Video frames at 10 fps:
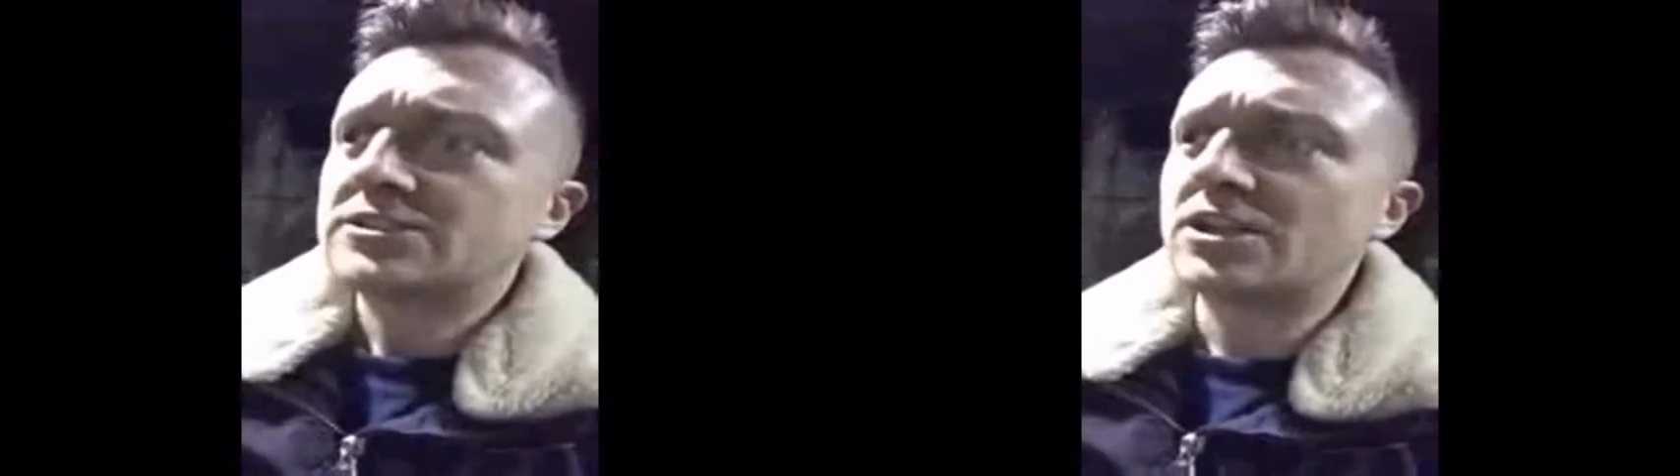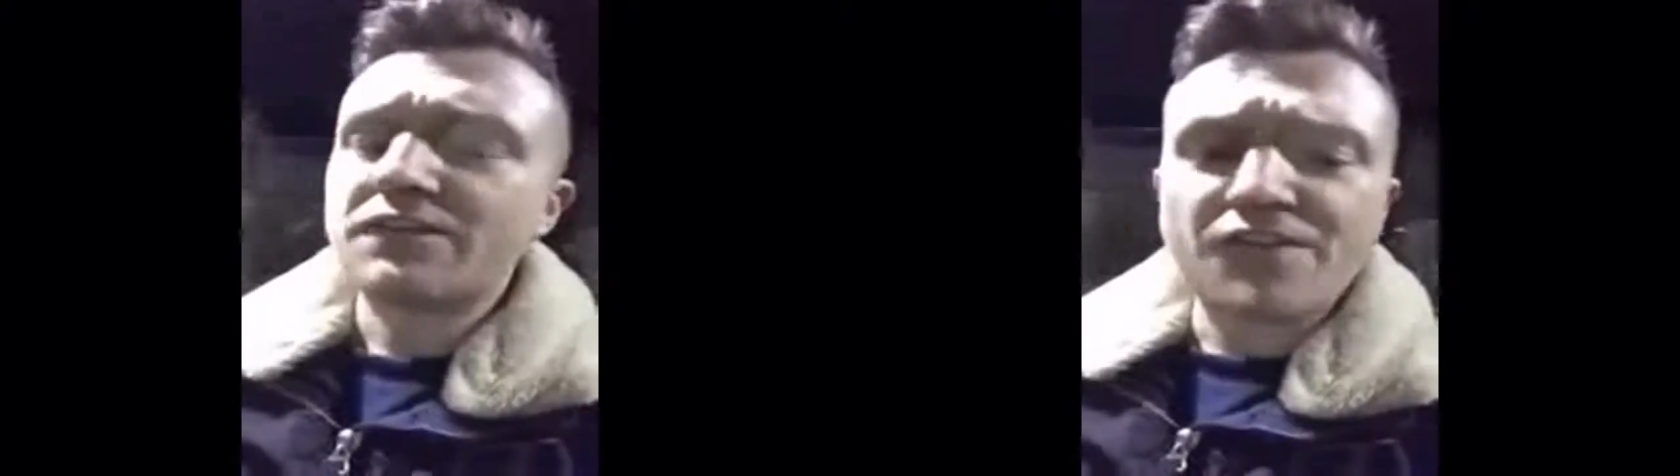
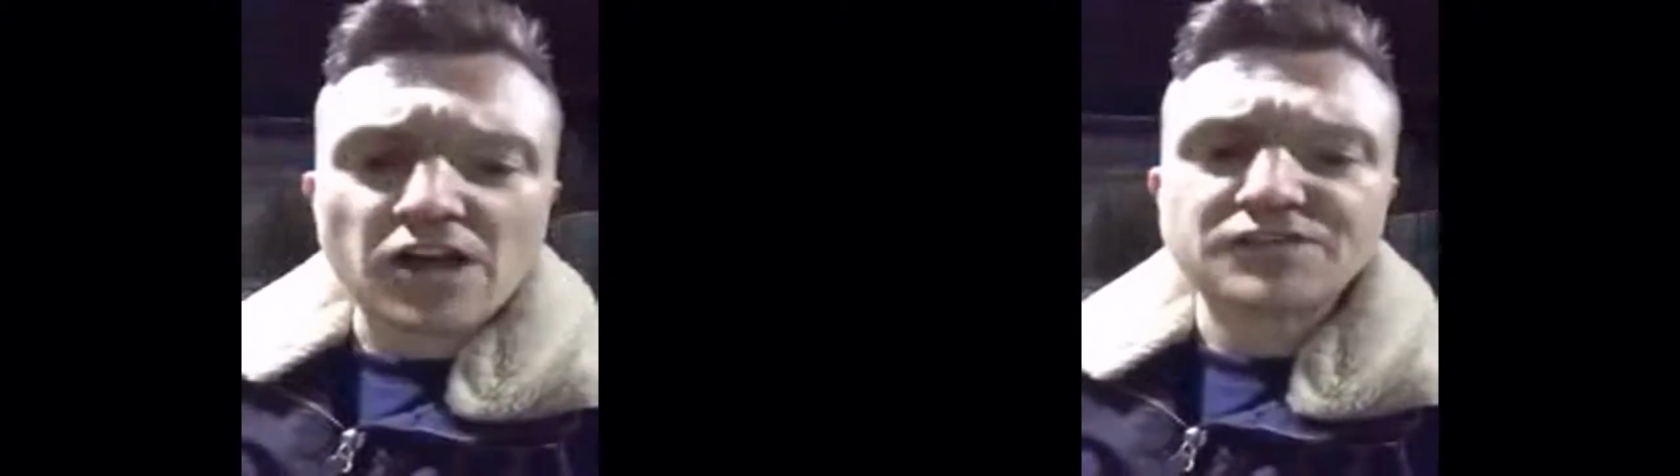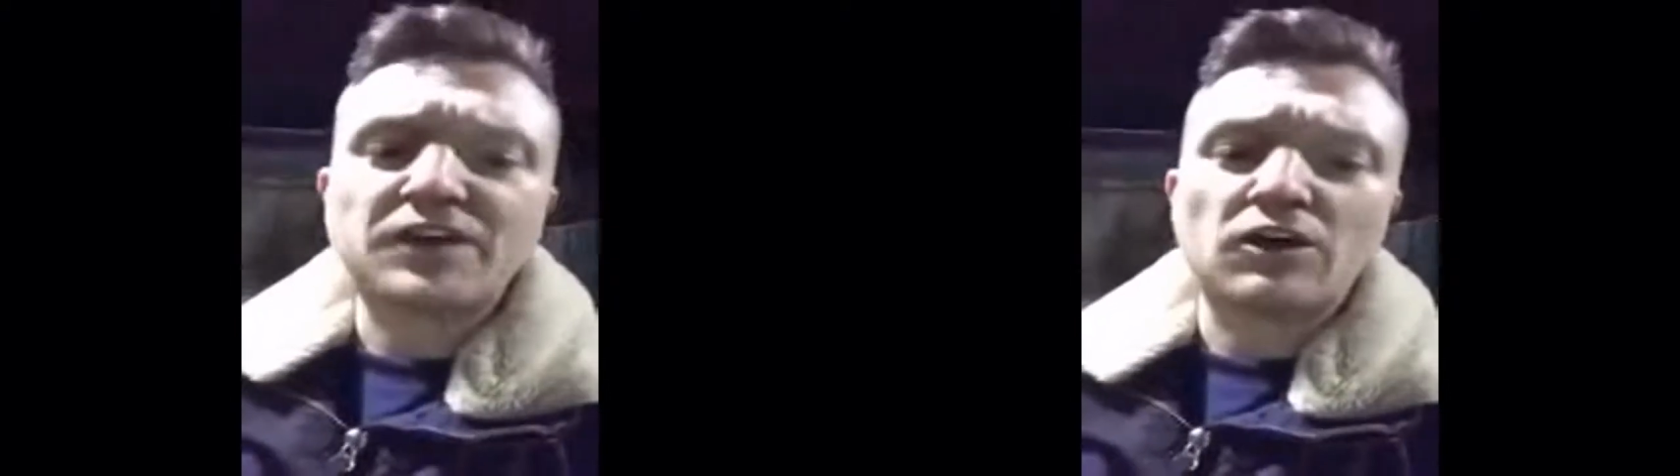So the
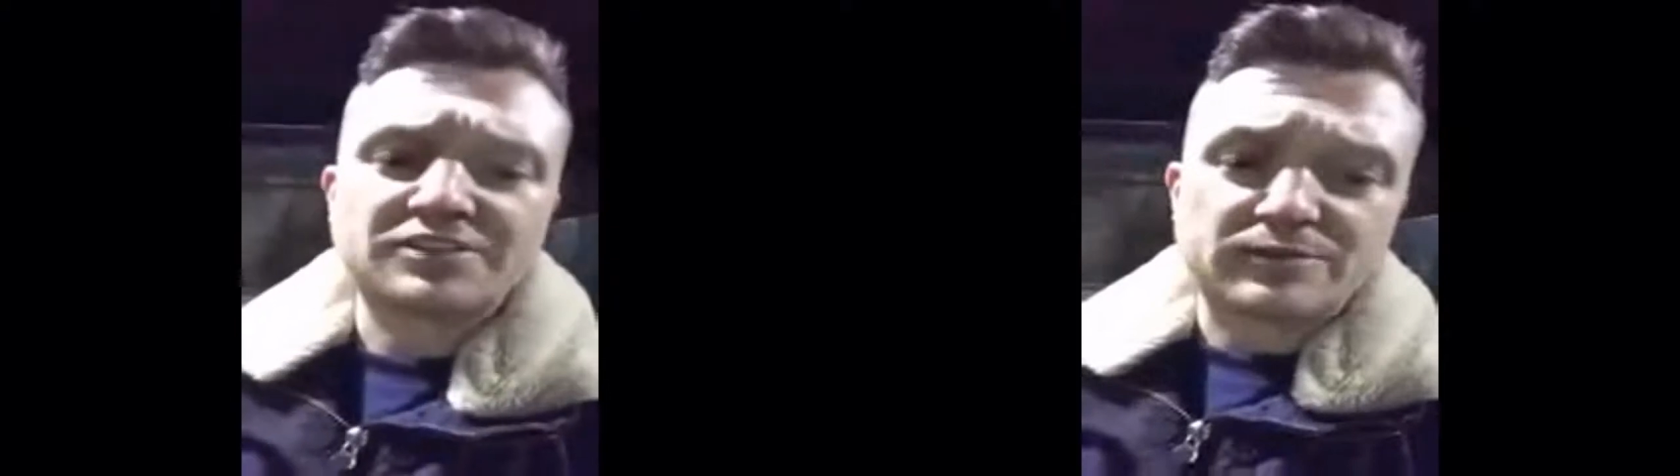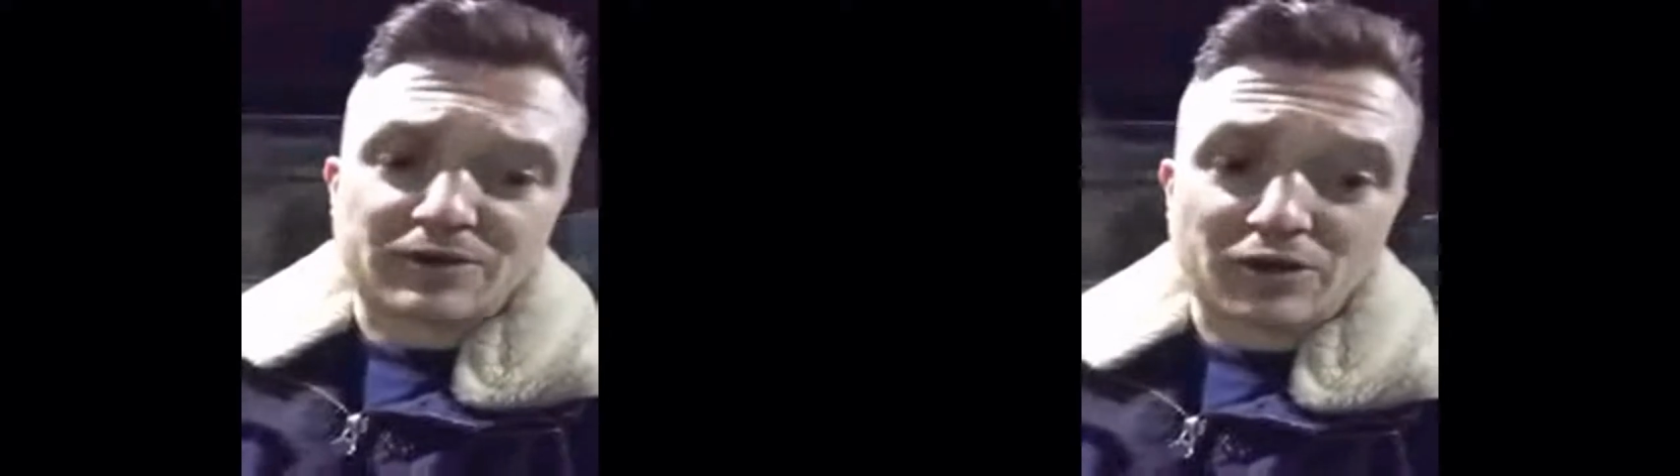first thing
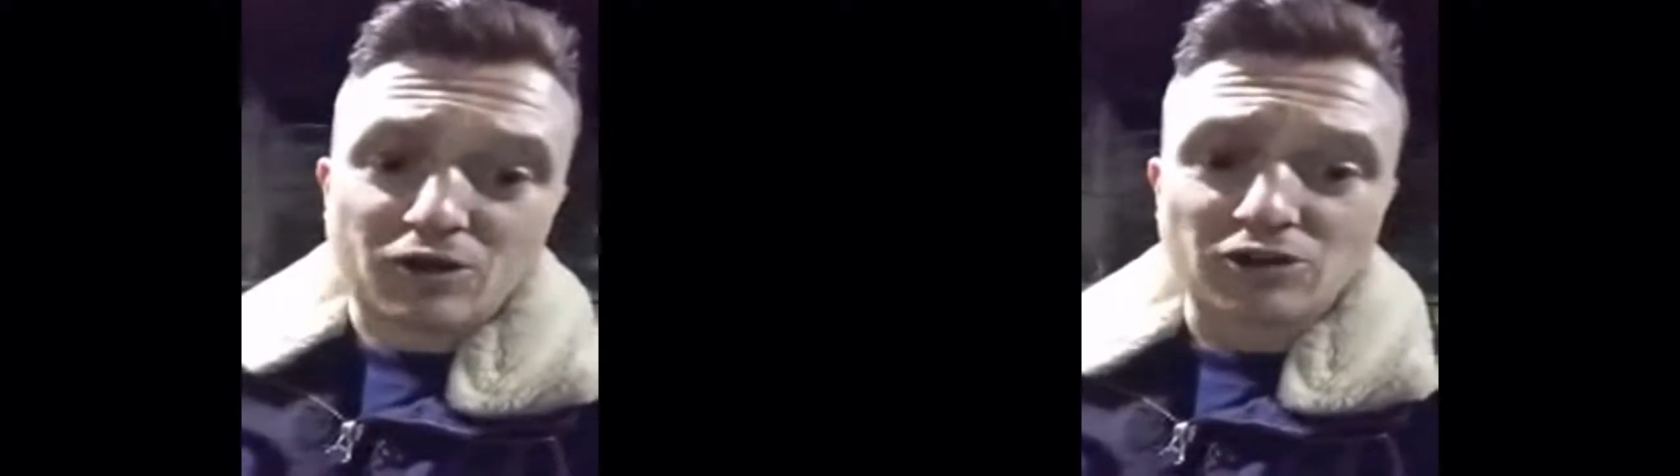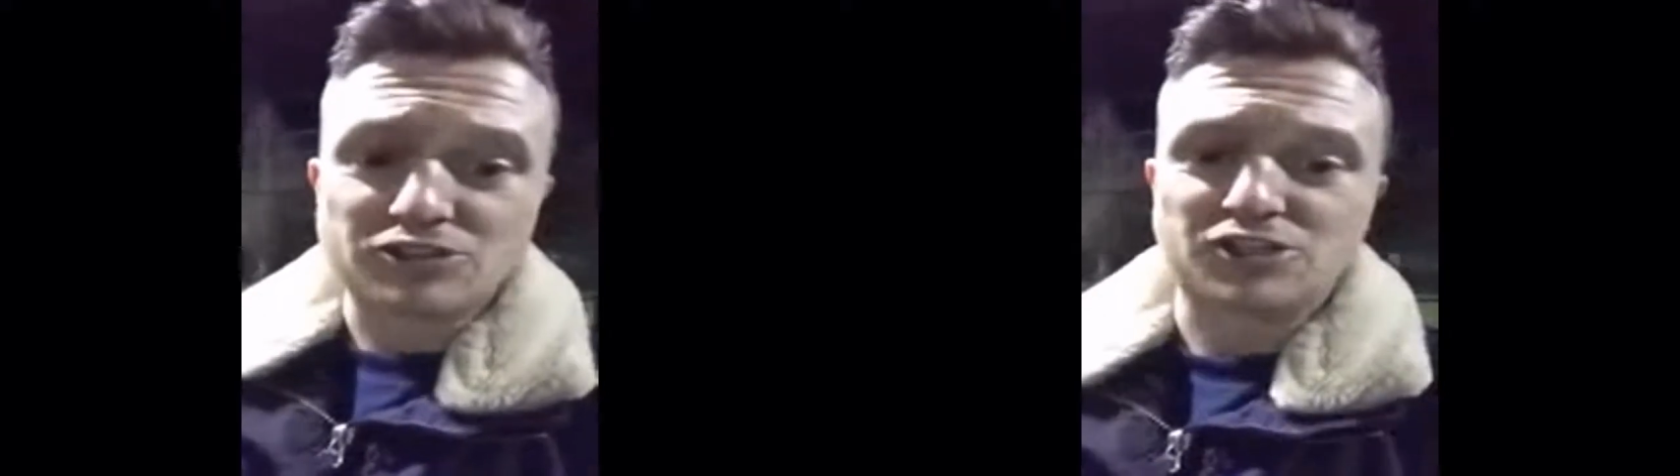I did when I
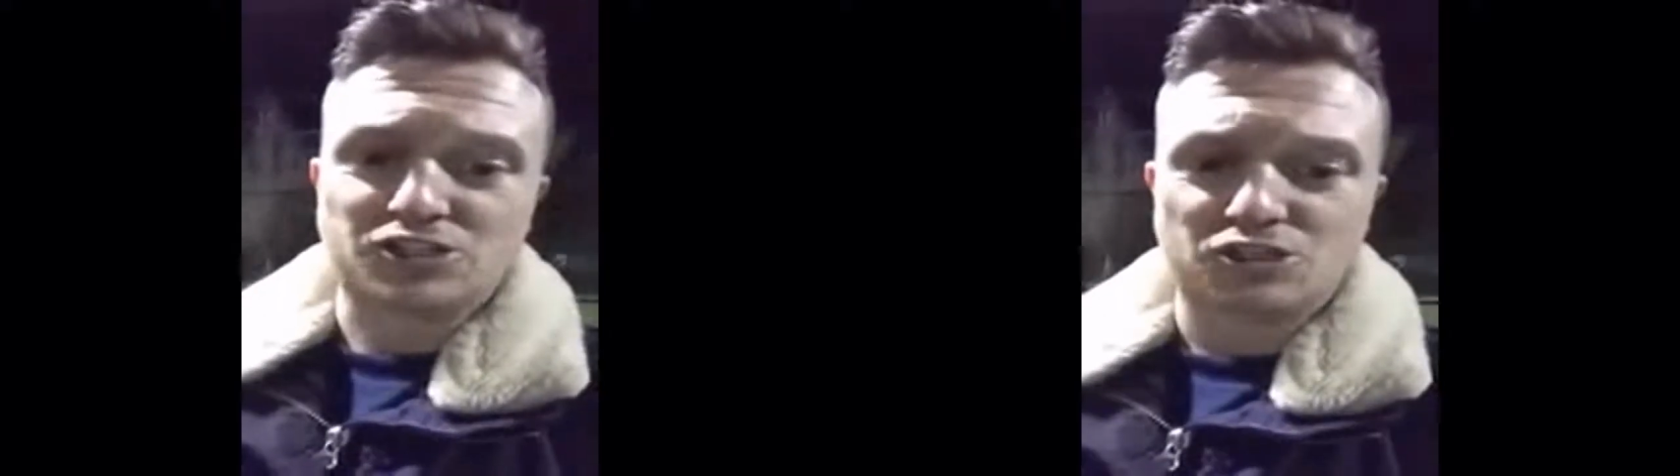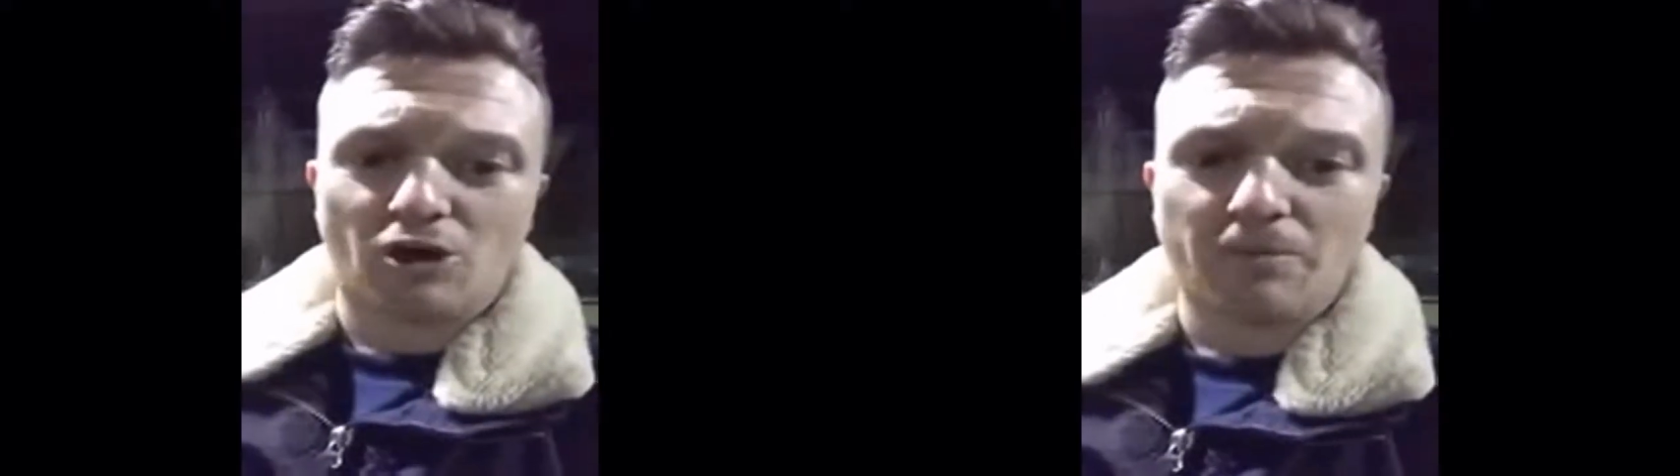got to
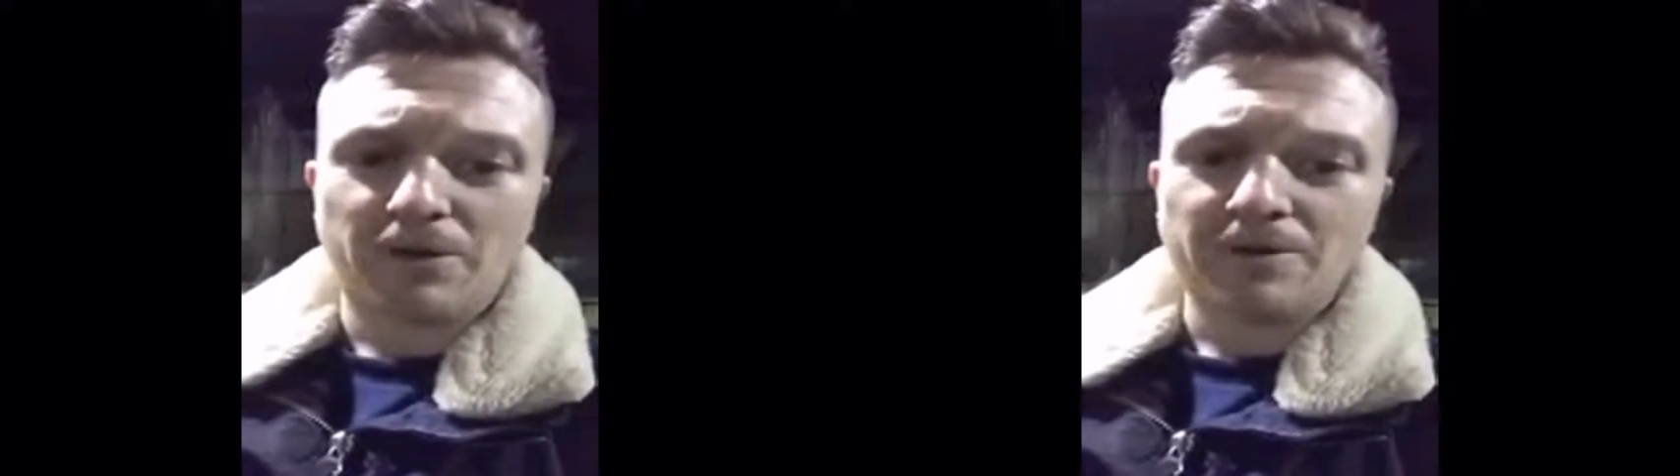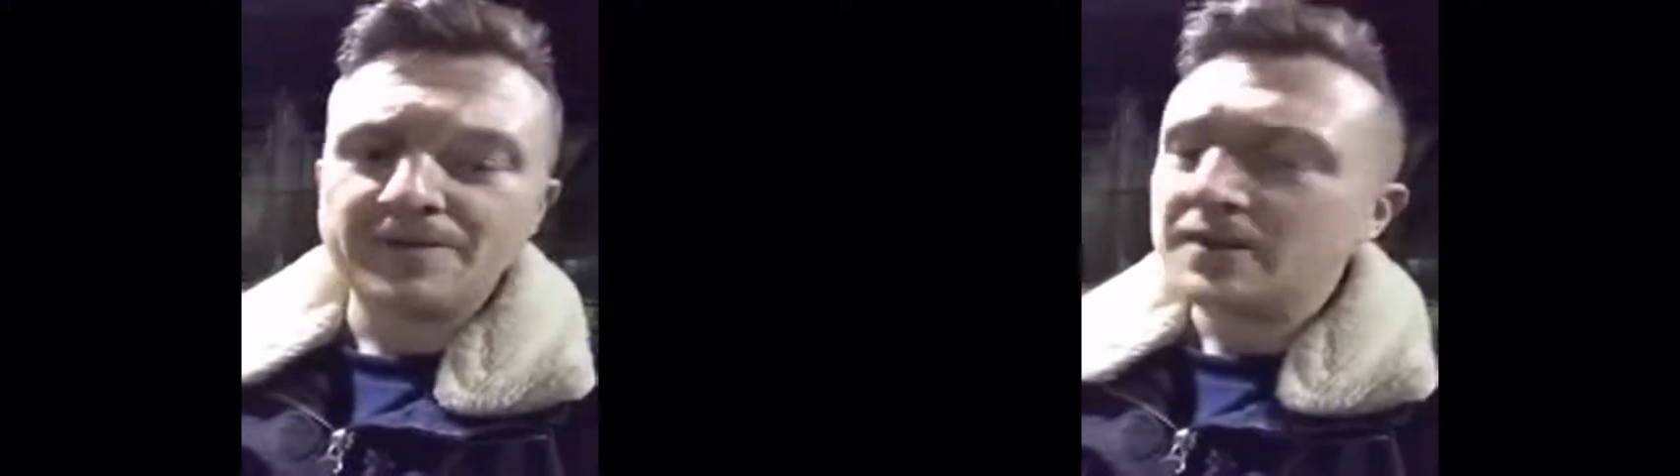the shop